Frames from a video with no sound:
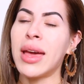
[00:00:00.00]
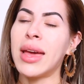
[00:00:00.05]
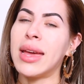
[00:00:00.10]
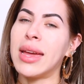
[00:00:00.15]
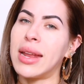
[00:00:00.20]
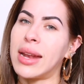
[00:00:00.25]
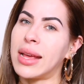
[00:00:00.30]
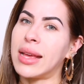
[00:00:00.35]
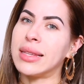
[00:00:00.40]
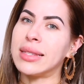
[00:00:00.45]

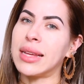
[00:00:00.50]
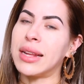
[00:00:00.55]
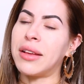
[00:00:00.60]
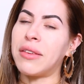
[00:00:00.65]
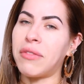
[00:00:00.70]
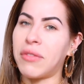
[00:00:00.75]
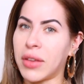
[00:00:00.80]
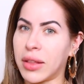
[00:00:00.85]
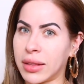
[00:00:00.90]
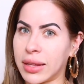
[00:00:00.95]
It is an
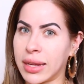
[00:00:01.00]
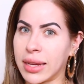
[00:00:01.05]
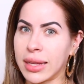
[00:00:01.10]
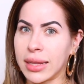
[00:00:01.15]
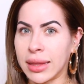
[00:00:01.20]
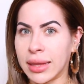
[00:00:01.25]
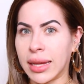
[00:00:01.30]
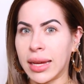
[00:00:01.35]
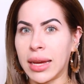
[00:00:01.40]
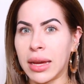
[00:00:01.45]
affiliate
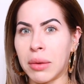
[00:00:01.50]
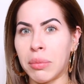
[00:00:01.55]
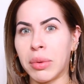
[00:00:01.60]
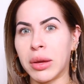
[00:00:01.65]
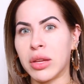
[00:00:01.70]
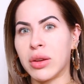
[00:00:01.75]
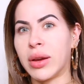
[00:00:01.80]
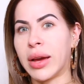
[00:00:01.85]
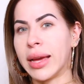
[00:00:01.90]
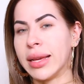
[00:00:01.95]
link,
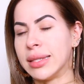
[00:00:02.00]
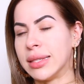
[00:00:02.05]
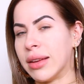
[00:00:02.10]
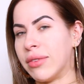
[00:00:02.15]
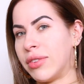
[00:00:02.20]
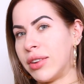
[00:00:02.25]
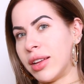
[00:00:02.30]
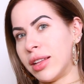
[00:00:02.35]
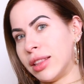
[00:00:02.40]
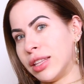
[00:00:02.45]
but you guys
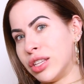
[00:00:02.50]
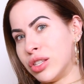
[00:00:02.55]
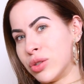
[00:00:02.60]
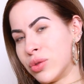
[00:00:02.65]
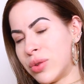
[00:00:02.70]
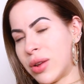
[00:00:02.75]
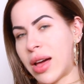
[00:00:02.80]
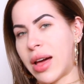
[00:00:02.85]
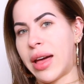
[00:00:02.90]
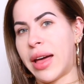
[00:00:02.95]
definitely do
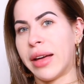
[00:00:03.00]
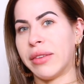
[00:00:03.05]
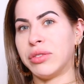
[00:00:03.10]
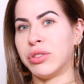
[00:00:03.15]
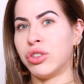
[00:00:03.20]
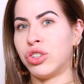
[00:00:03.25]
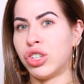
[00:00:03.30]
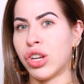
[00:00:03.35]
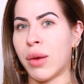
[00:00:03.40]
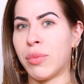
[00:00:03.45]
not have
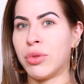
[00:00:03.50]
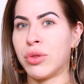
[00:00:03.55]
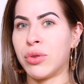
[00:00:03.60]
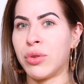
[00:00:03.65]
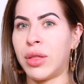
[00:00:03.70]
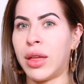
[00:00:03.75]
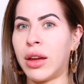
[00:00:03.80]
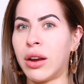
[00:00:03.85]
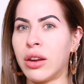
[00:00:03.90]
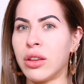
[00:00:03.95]
to shop
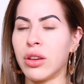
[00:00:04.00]
through there.